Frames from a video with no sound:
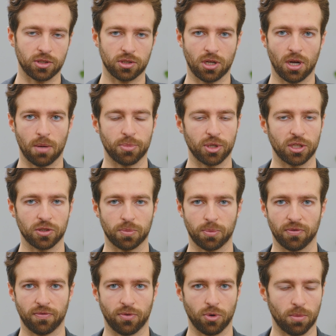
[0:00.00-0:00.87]
Company's
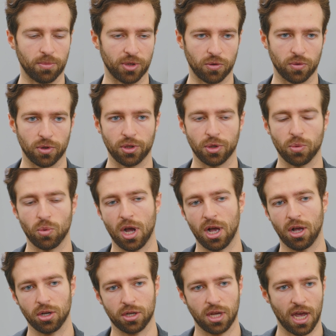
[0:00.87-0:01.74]
performing really
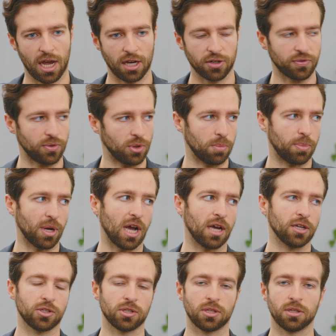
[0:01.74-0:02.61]
well, cash flow
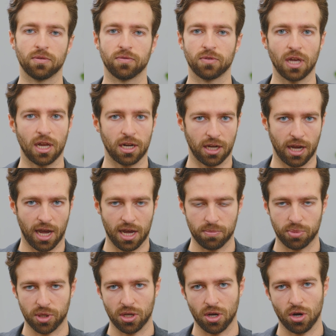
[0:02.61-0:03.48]
positive, getting
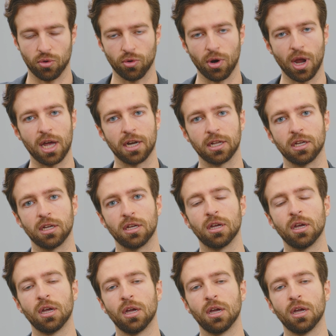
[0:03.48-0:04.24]
IPO ready.